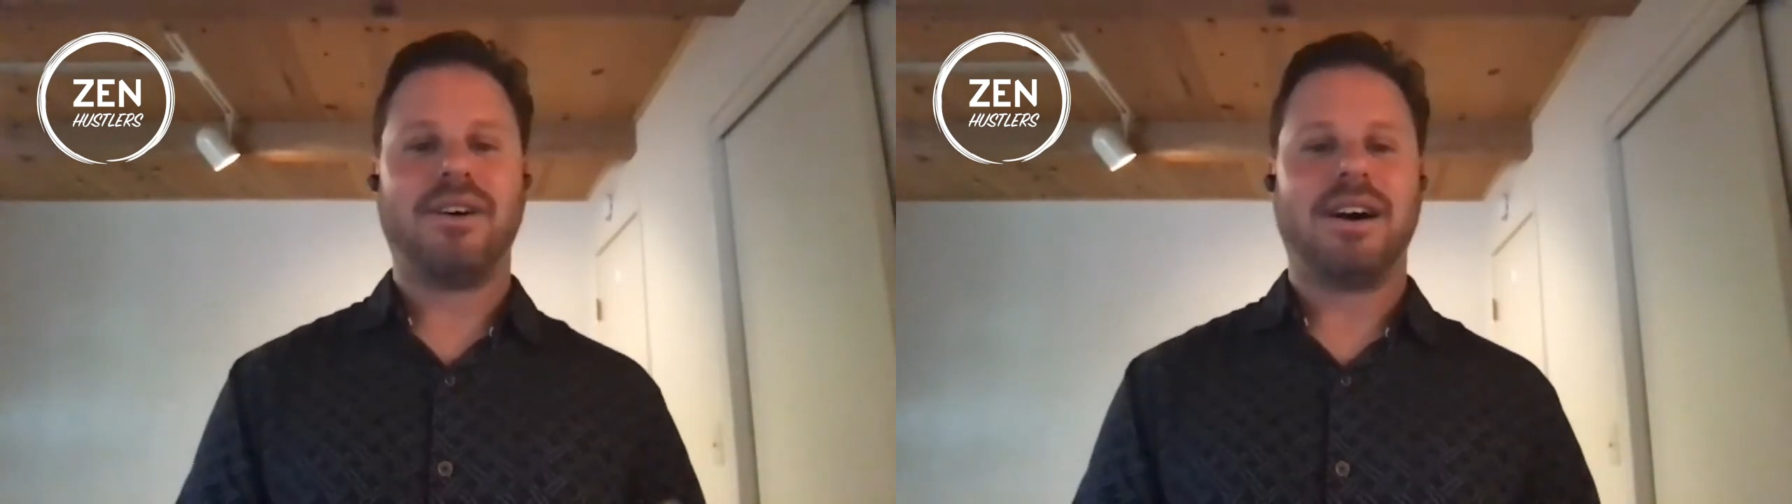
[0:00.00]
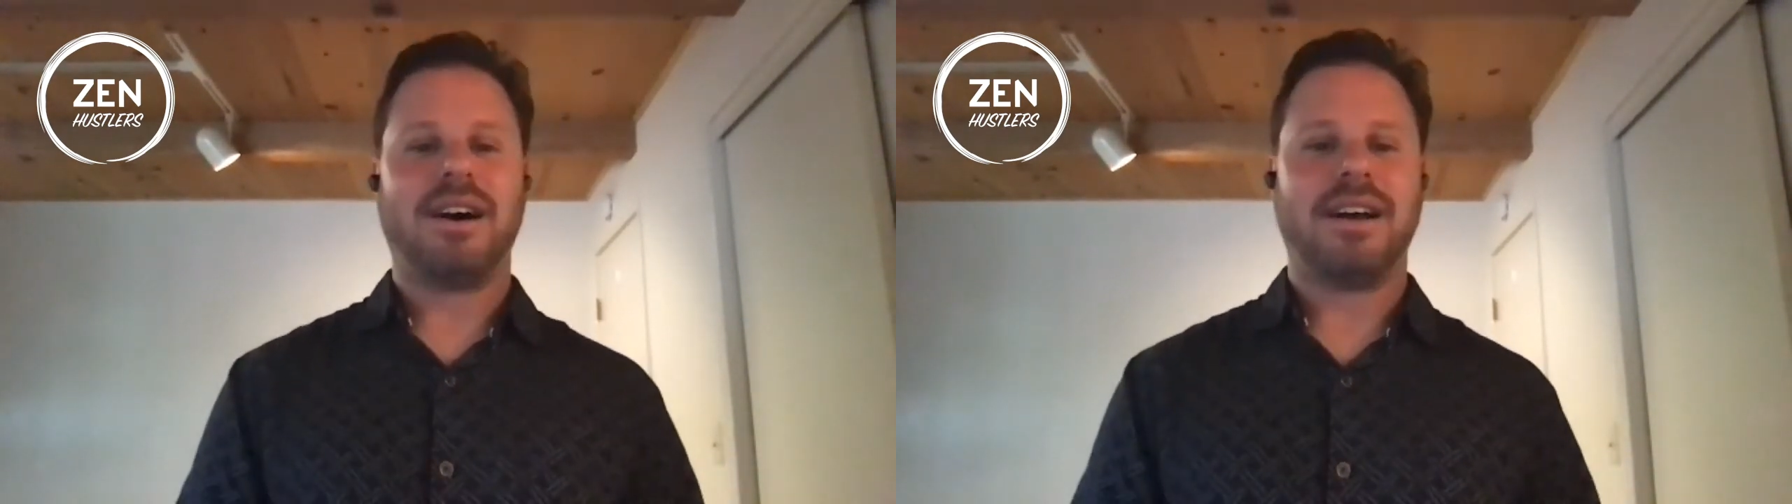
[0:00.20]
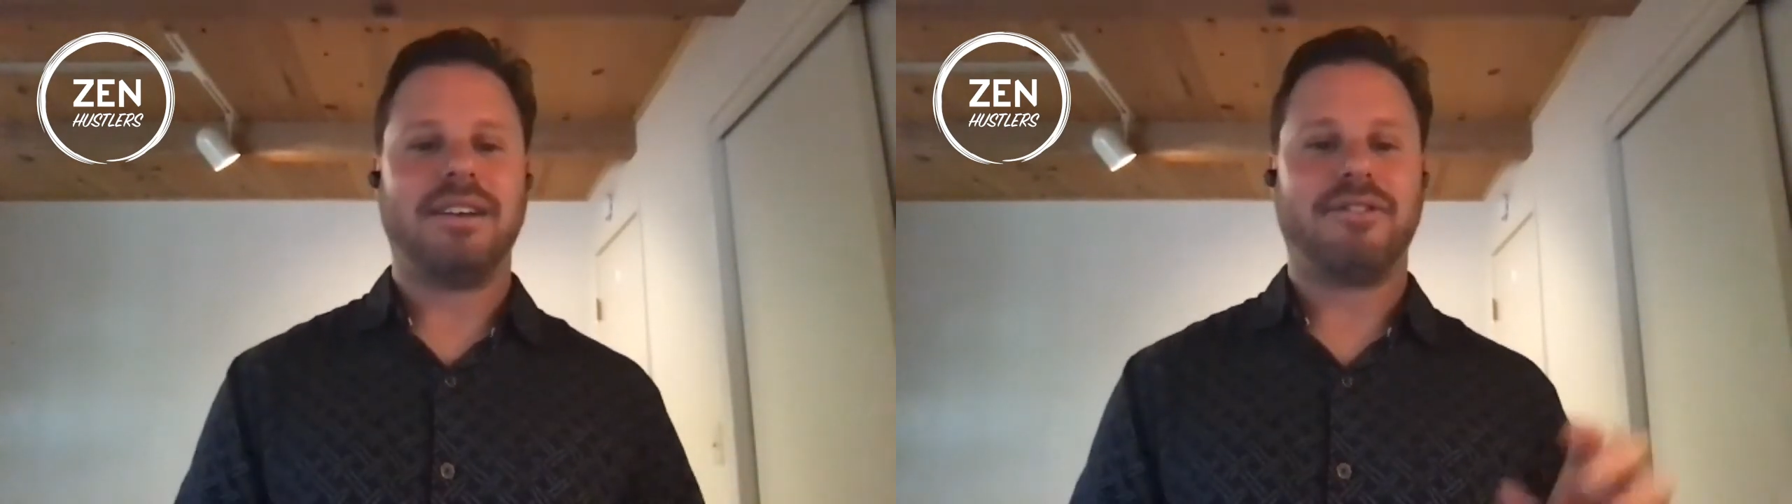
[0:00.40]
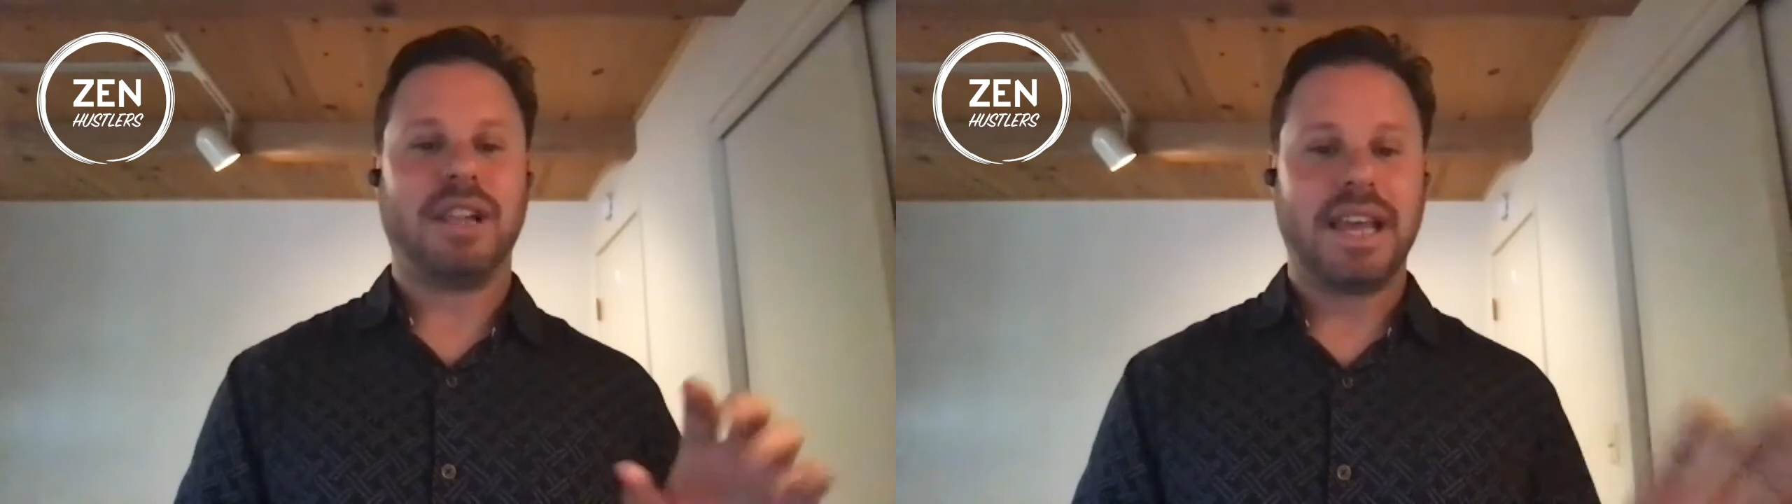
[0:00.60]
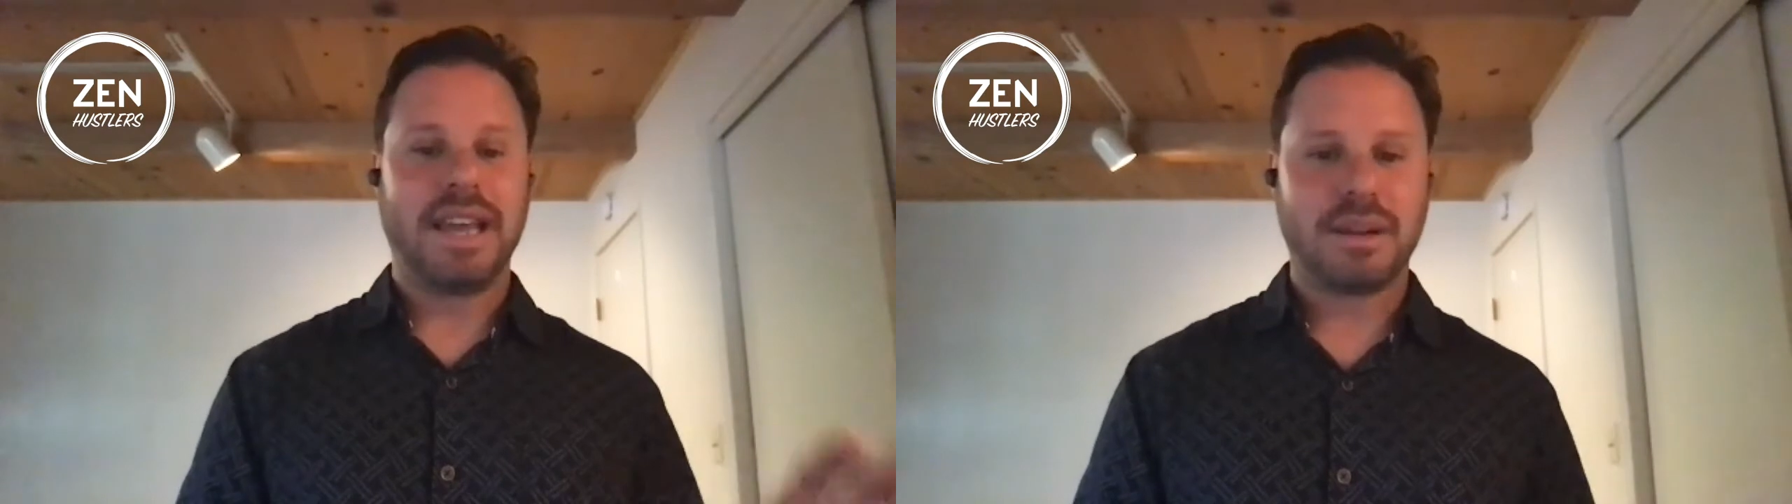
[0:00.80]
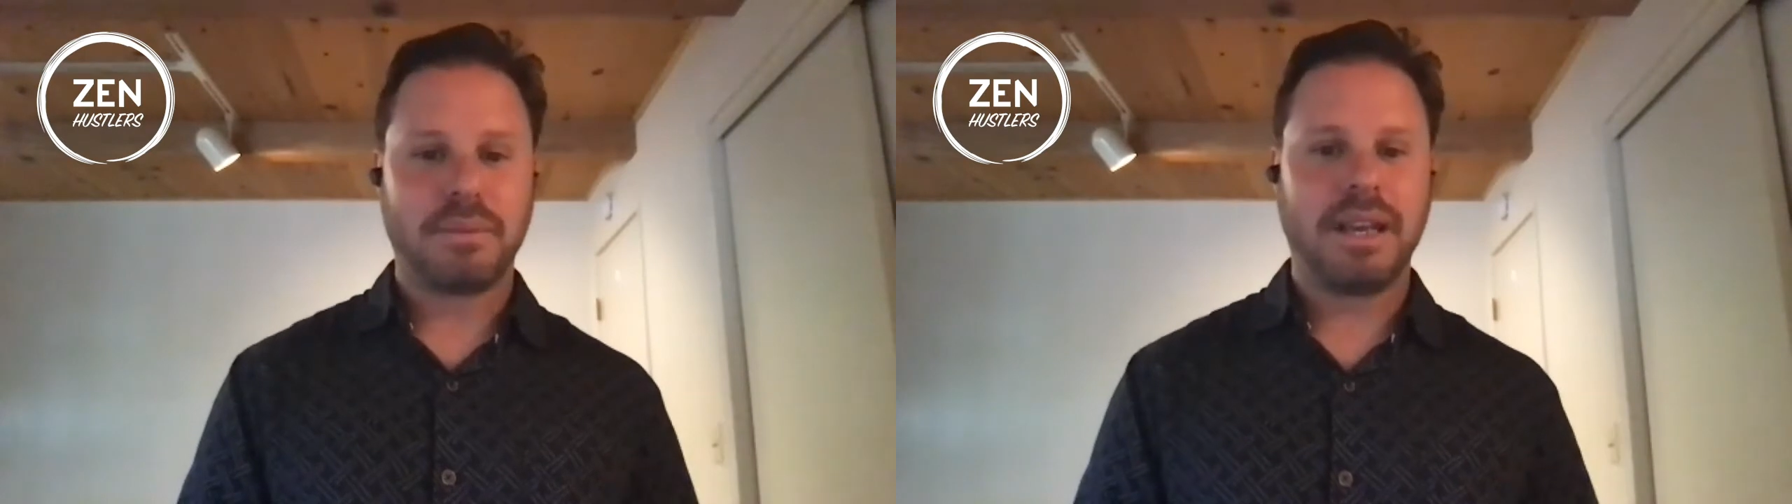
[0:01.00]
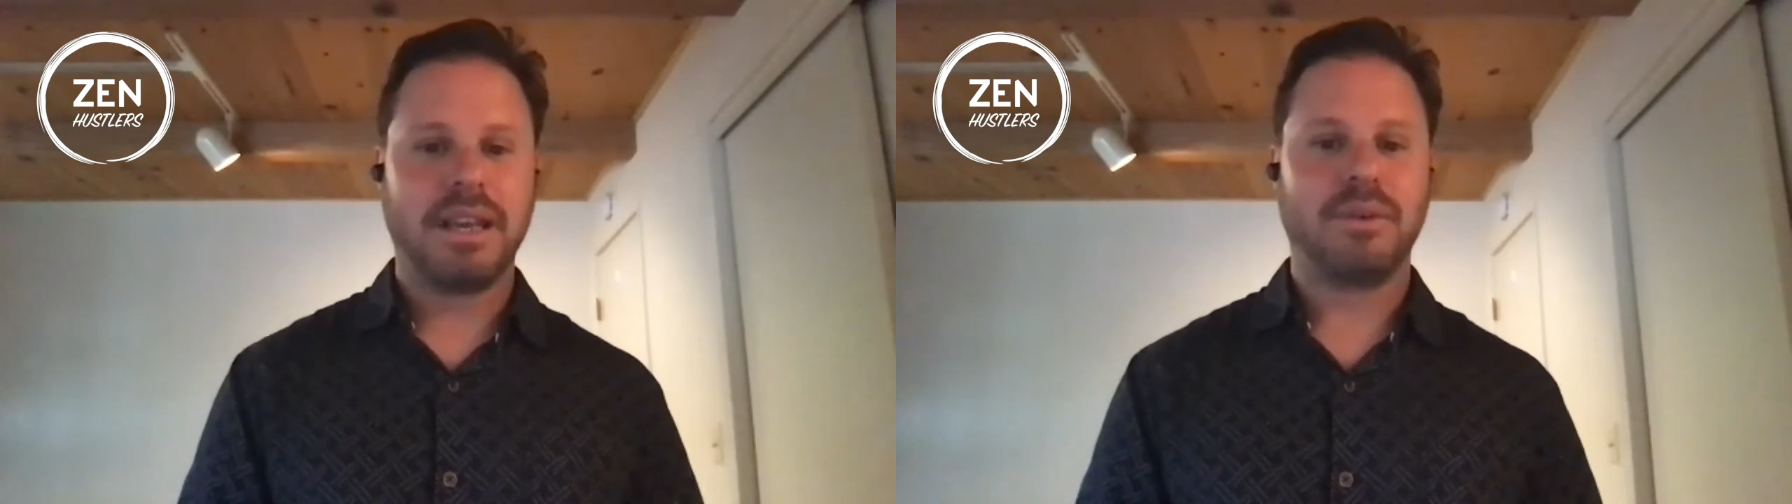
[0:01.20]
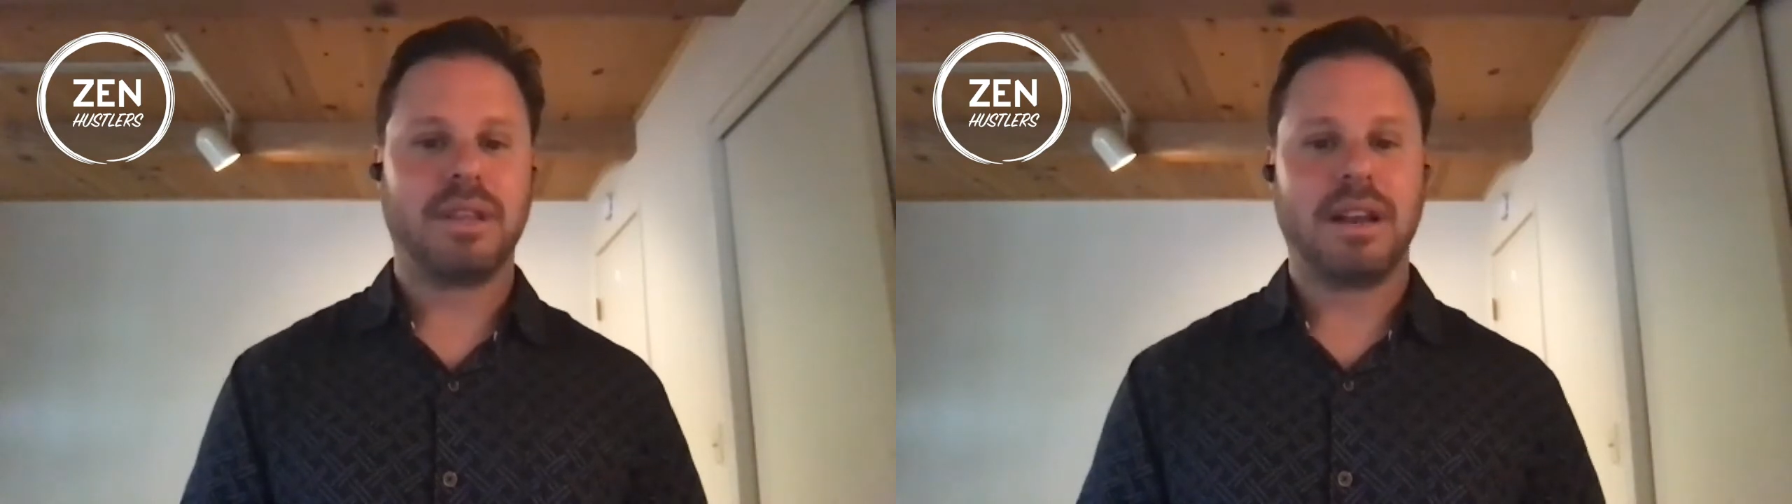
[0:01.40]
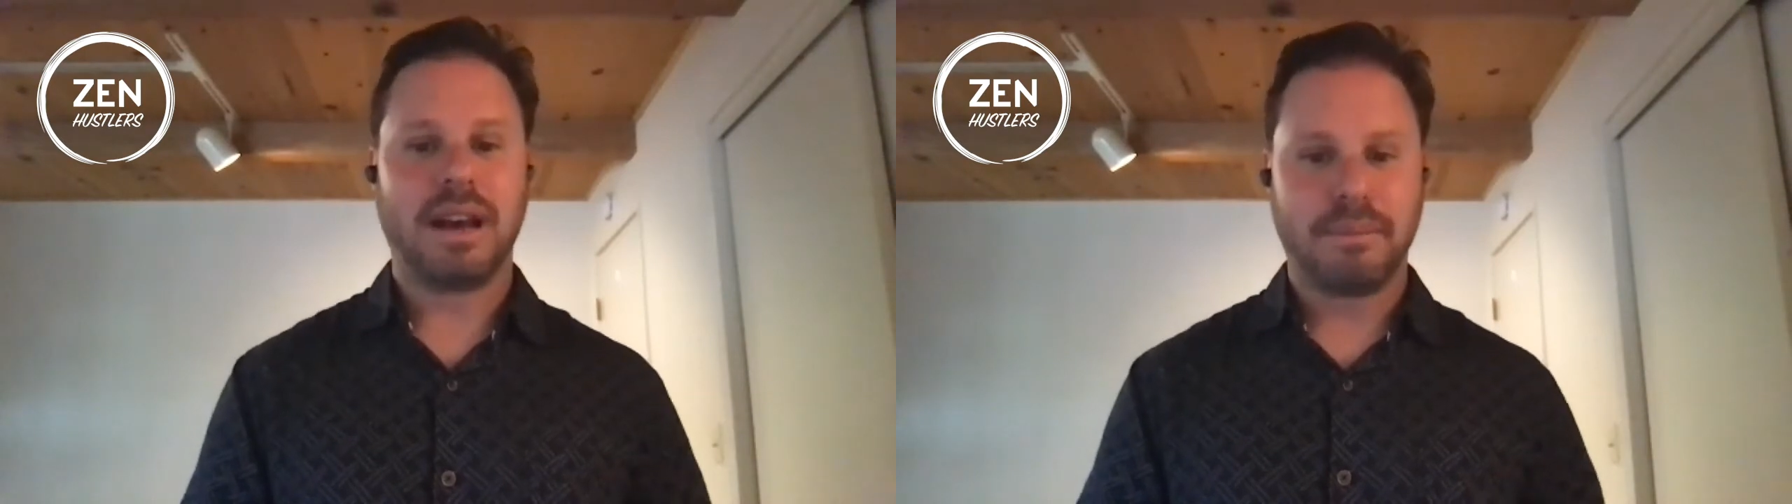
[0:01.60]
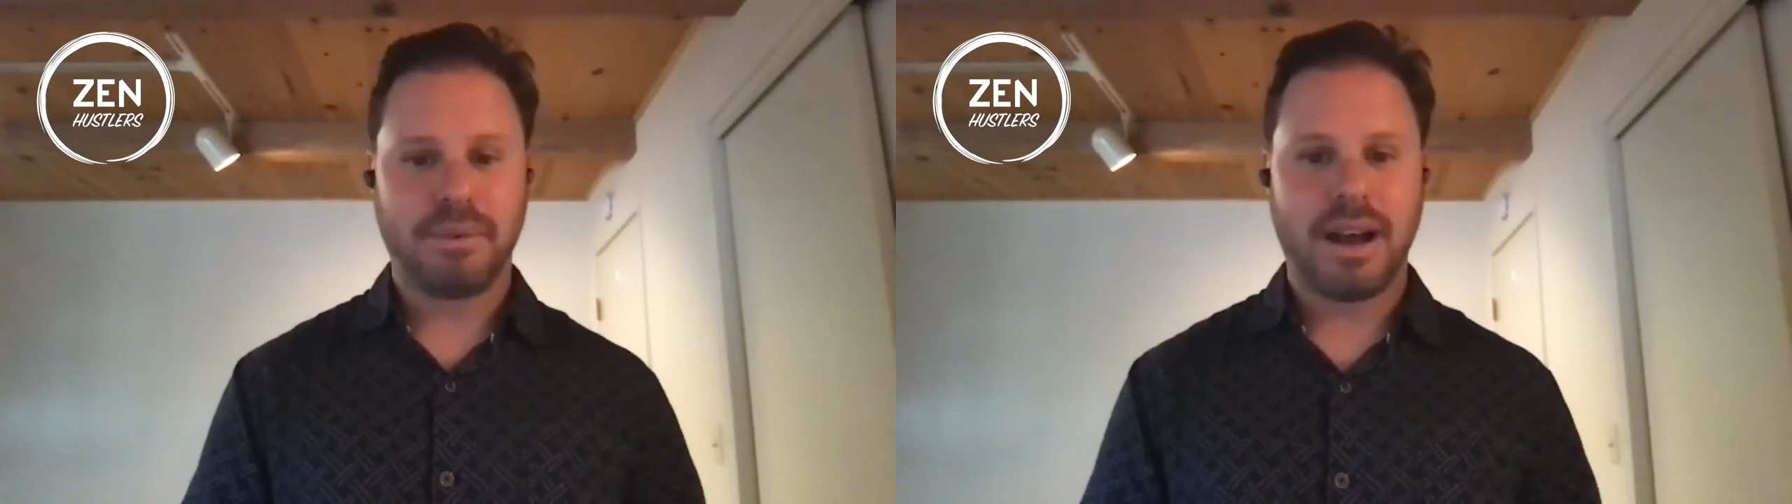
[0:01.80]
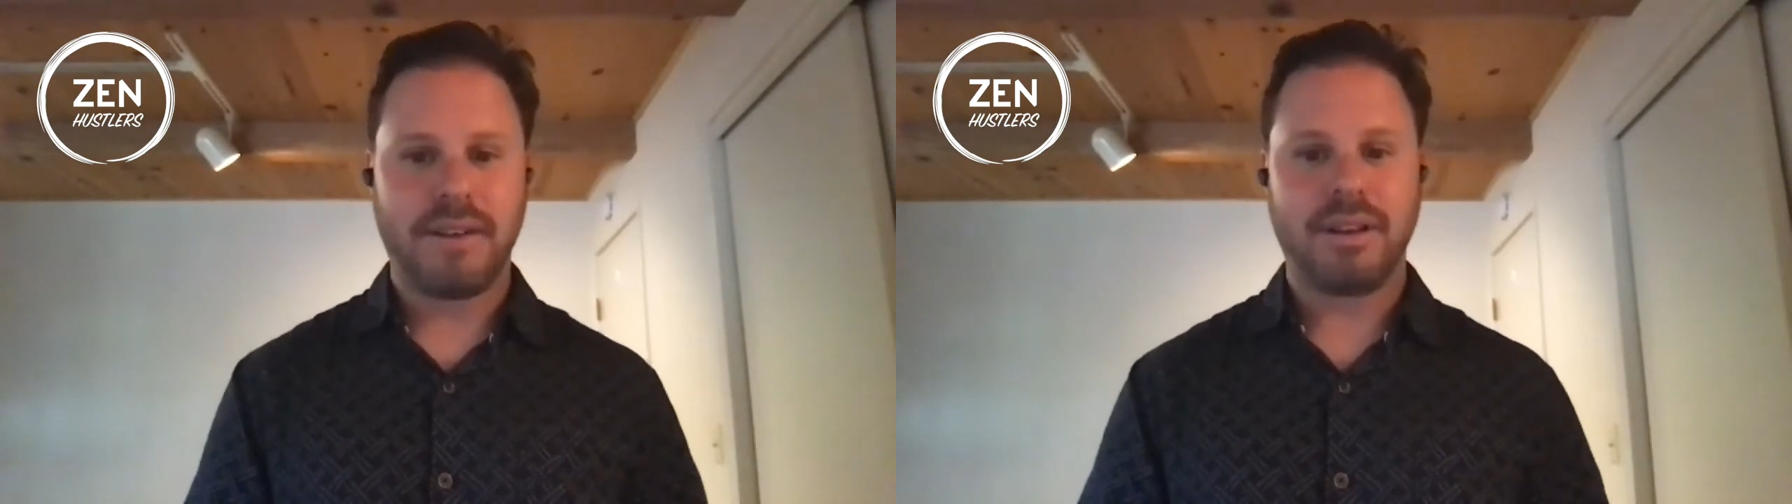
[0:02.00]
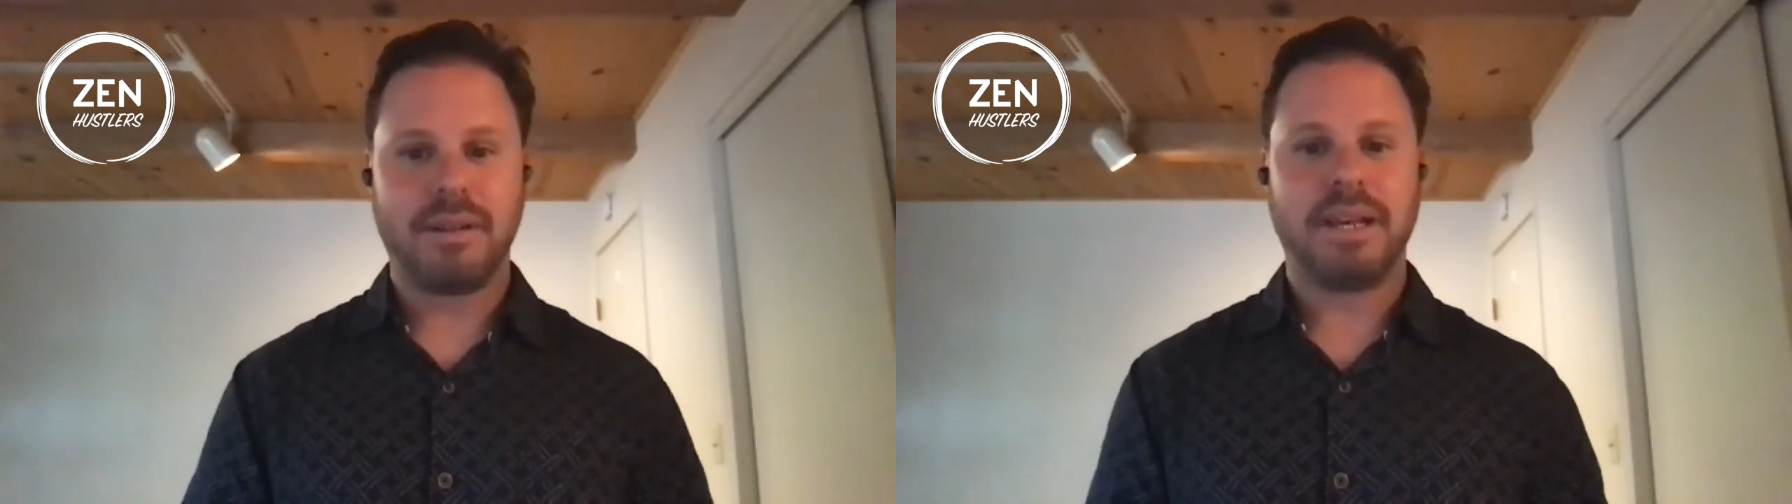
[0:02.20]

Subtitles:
on philanthropy with a nonprofit